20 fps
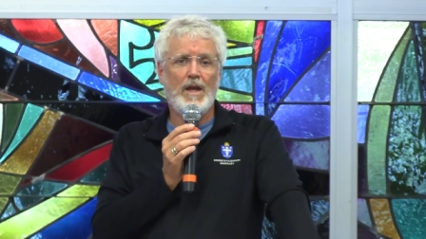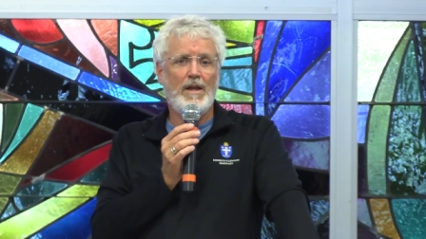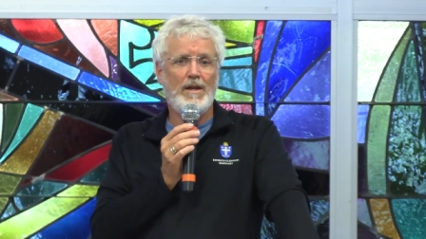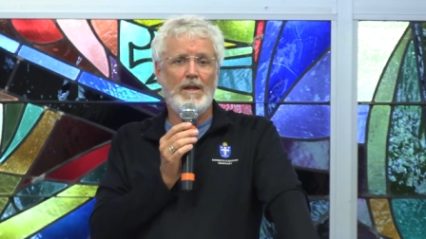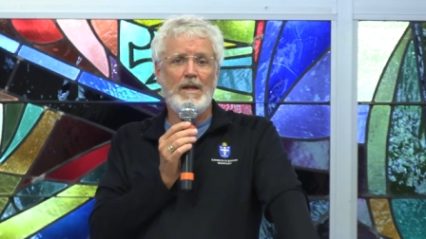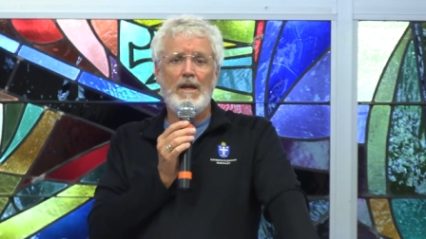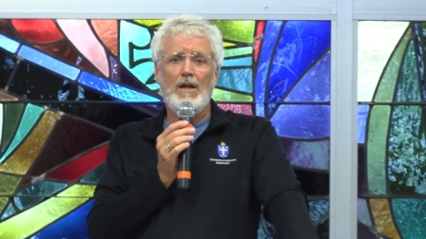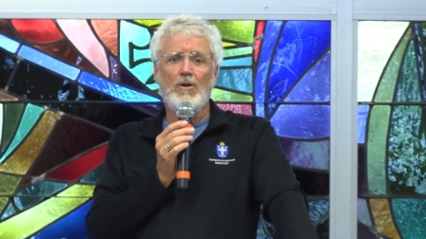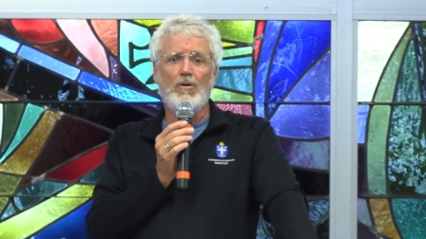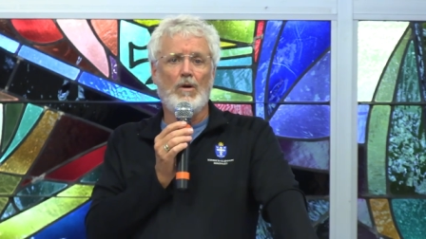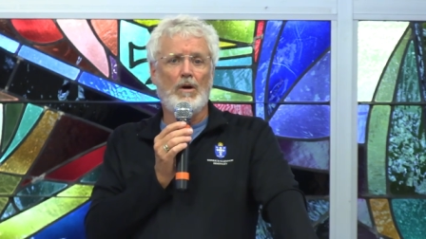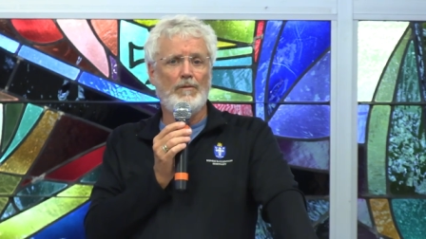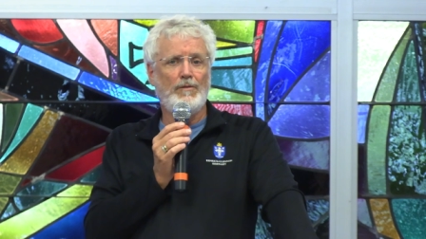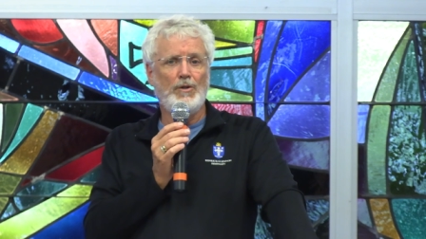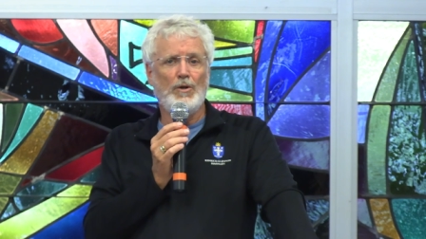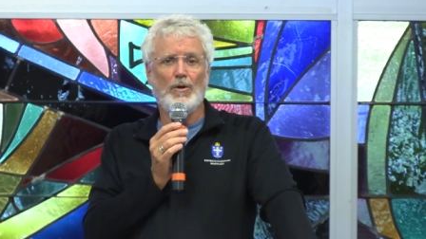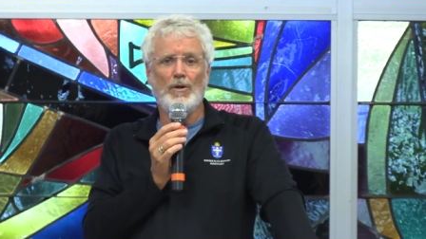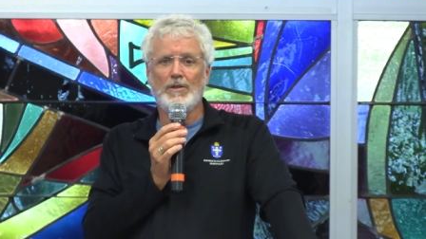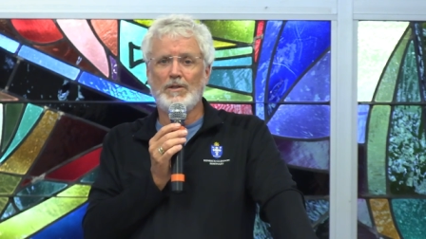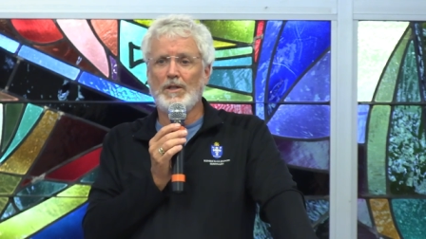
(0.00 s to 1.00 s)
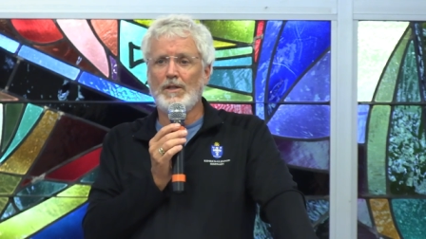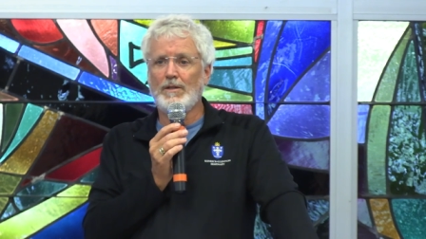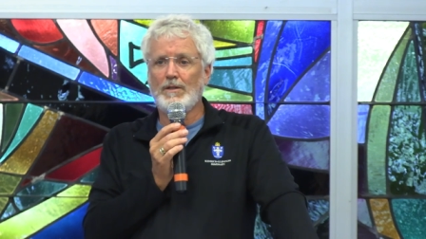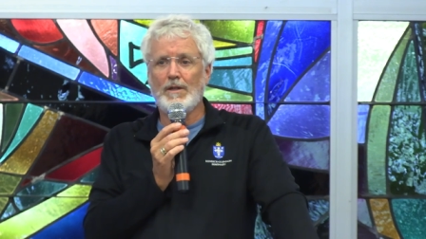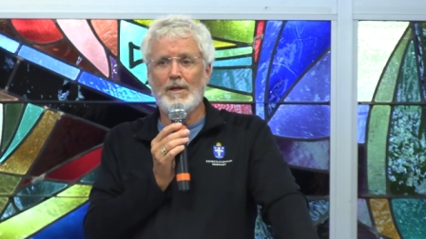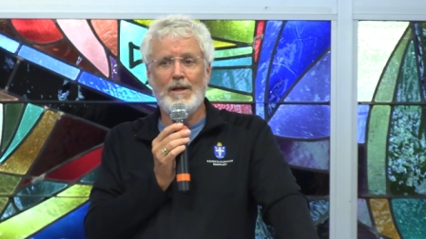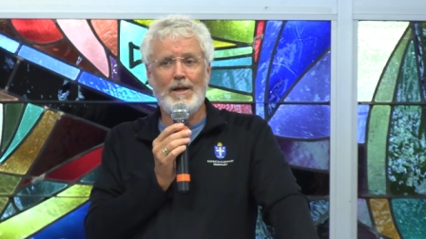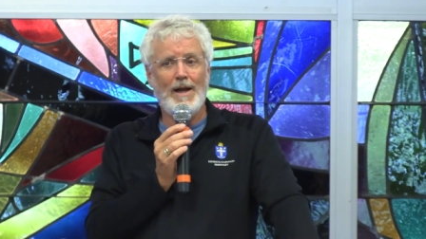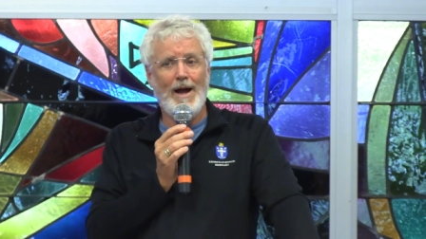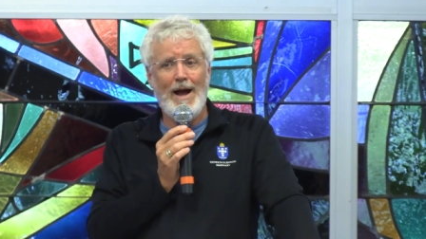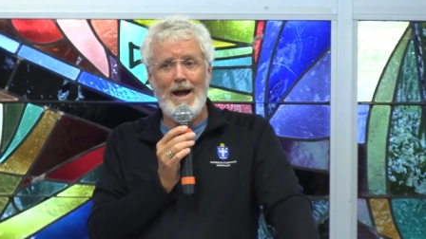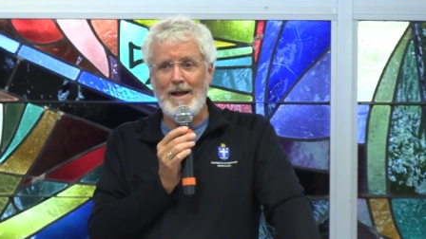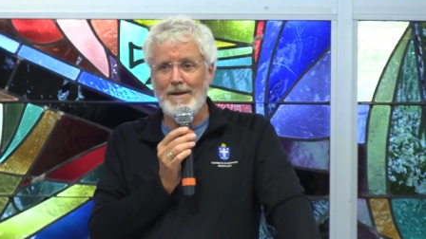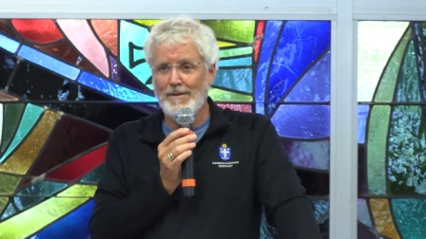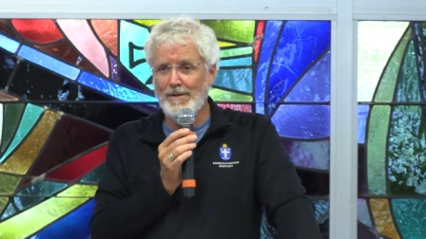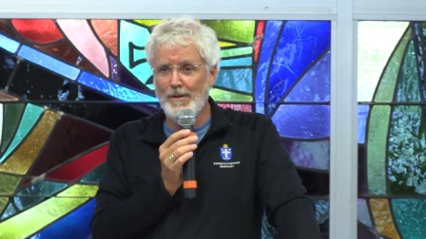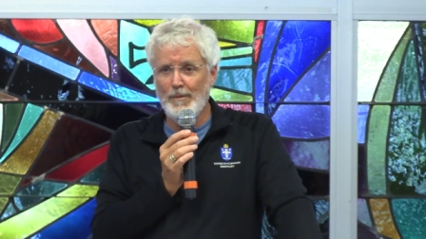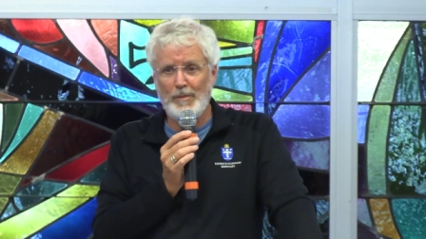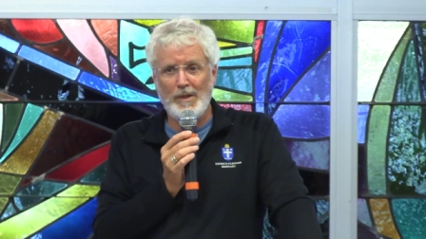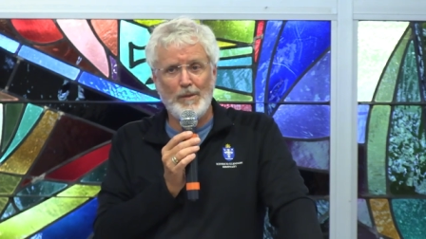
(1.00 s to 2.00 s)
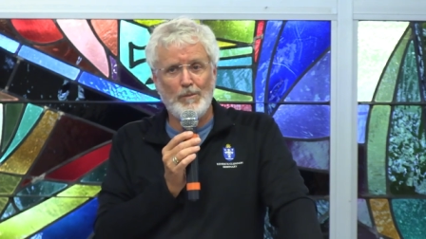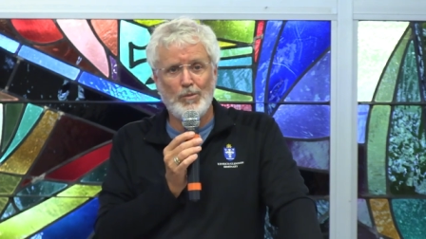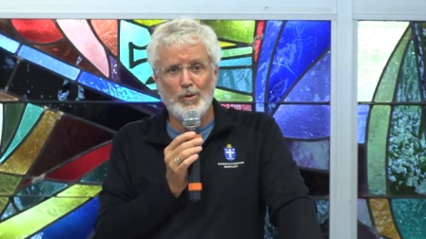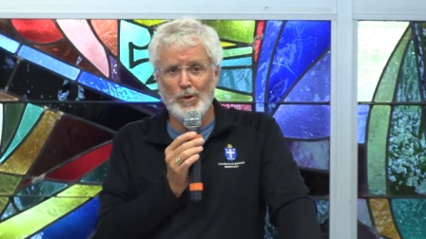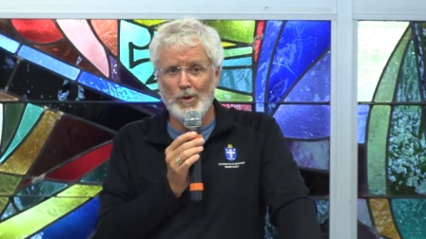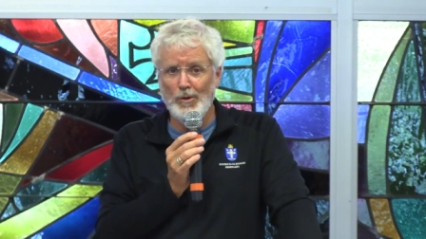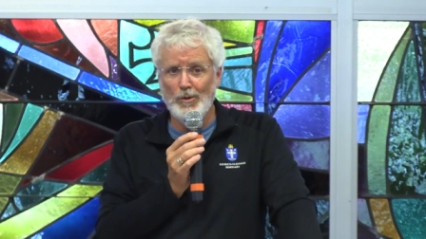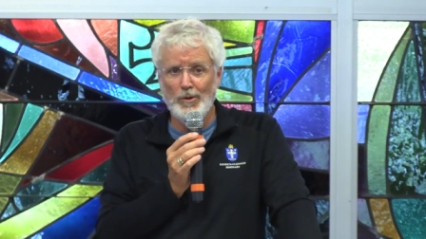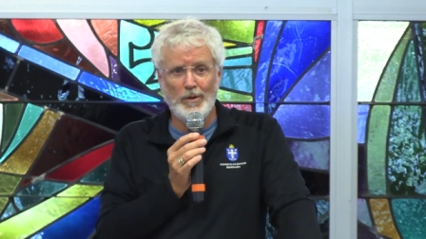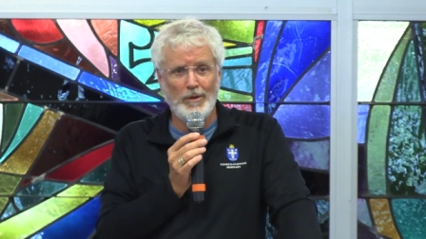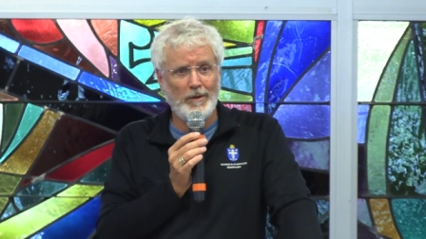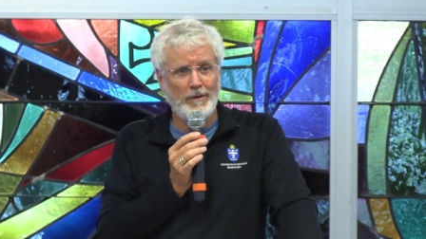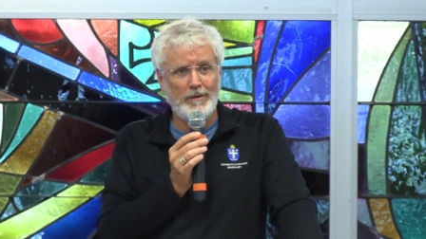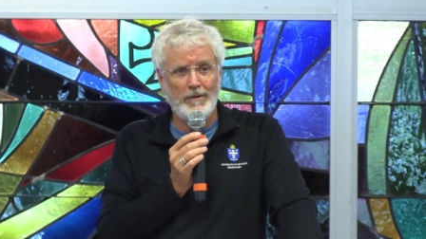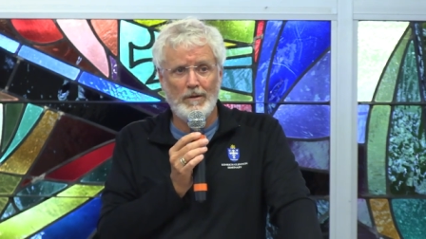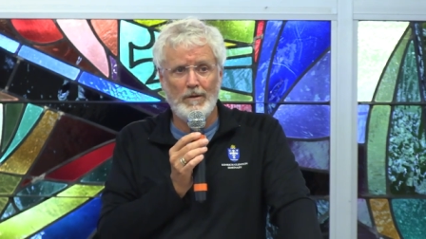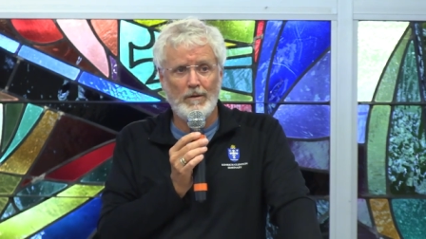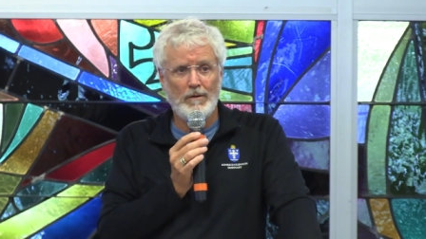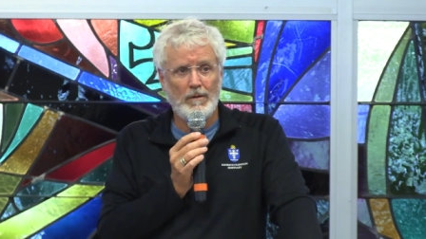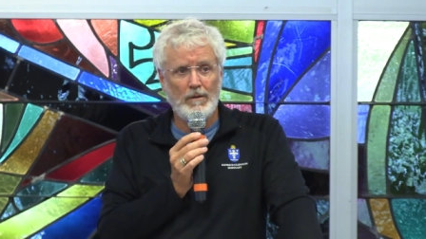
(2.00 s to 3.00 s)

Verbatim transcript: that ego of yours has got to be pruned.